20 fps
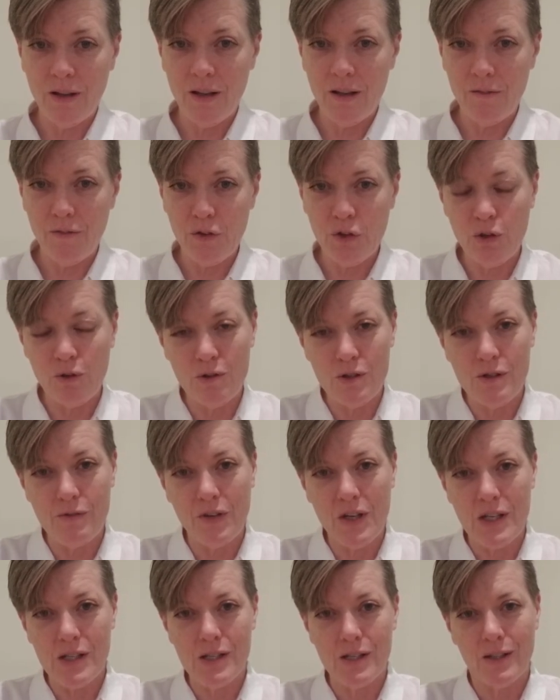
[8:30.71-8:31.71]
And for those of
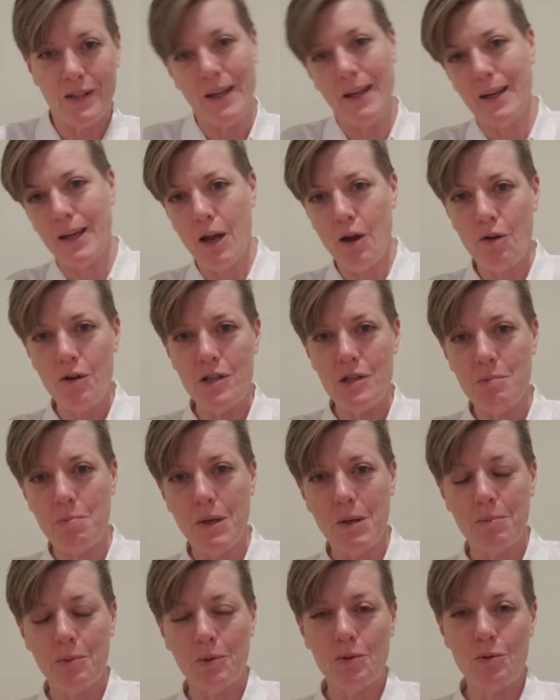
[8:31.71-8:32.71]
us like Aries
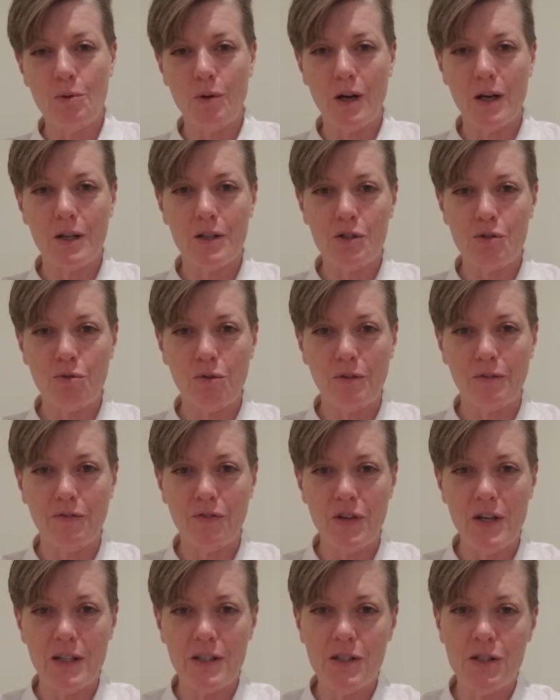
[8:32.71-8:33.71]
people who are control
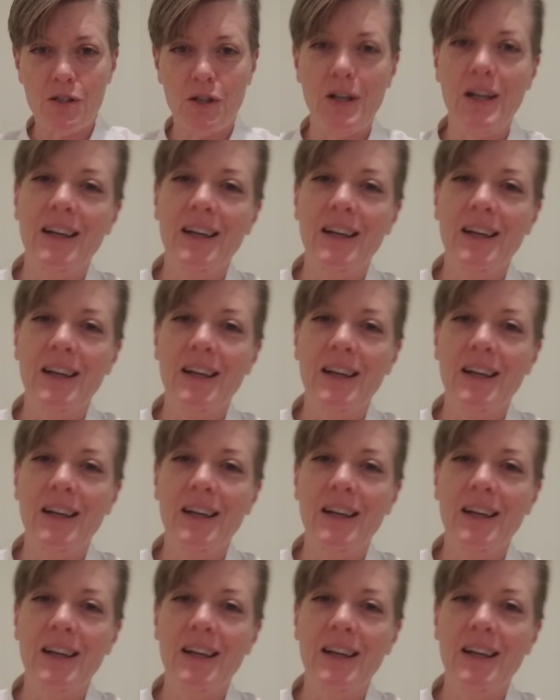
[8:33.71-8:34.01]
freaks,